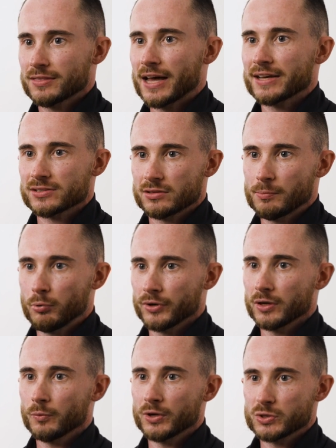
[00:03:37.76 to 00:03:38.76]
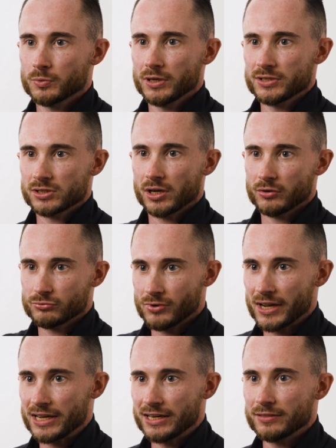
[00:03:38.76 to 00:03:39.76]
that's the point at which we need to kind of
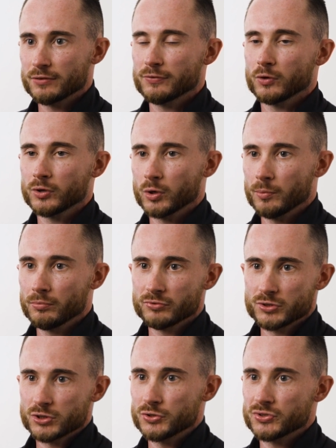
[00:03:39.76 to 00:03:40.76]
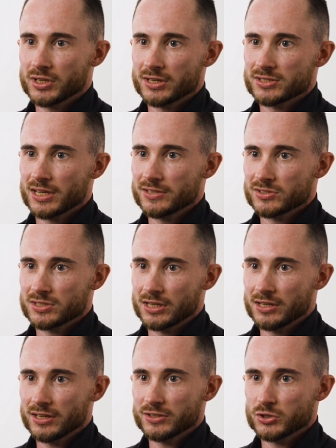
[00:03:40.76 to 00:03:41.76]
rein in the volume, reduce the
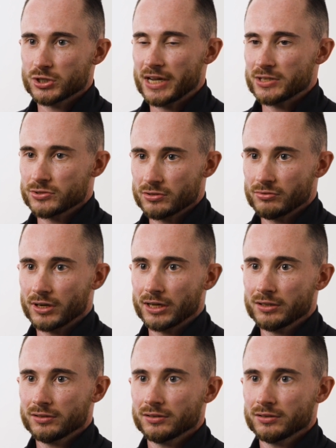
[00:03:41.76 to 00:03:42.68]
intensity and change the running.